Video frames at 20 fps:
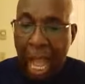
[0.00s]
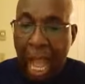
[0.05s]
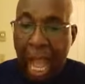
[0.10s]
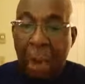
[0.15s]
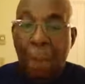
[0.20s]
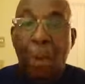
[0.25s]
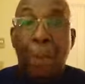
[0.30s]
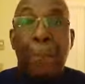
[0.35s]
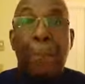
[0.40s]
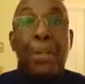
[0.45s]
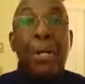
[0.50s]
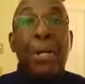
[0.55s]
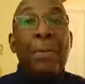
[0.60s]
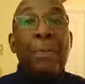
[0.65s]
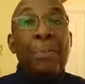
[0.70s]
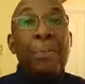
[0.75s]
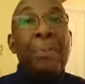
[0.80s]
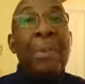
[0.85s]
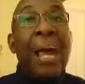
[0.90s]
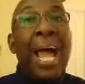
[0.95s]
I will
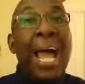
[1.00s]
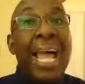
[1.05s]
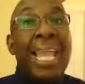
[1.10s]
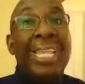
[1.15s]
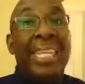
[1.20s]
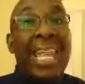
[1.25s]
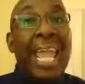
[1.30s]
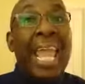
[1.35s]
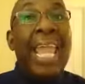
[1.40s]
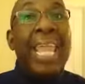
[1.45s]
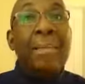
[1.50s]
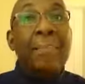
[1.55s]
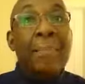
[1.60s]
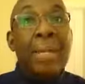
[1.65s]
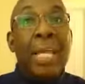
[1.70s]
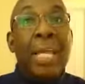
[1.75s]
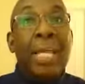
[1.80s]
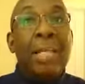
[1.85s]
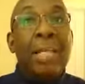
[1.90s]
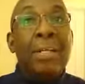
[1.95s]
put my name
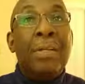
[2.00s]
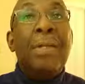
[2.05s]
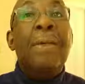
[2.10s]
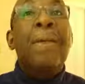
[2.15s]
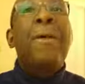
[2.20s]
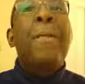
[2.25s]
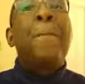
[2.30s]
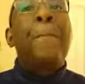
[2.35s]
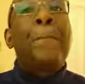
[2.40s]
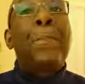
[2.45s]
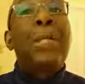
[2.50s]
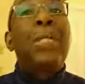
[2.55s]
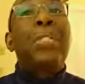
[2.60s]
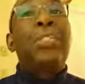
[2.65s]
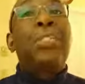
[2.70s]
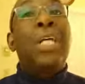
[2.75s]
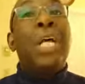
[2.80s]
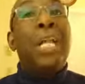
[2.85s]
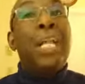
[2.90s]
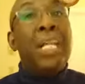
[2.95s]
in it.
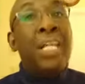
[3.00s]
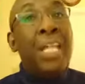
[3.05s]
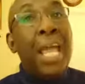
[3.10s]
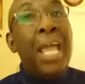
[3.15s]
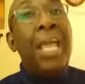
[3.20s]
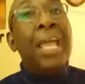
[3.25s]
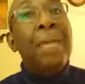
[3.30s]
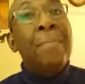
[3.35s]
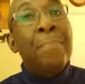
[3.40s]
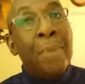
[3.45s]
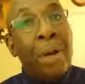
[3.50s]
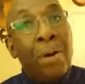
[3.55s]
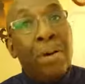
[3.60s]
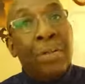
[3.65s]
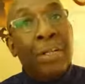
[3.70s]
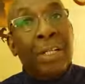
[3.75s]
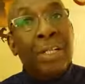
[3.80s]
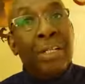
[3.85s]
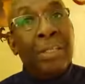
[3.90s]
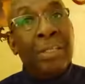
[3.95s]
Put your name
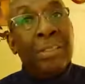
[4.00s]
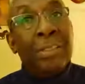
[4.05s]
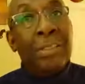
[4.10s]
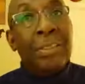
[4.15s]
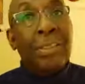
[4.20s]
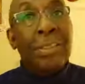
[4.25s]
on it.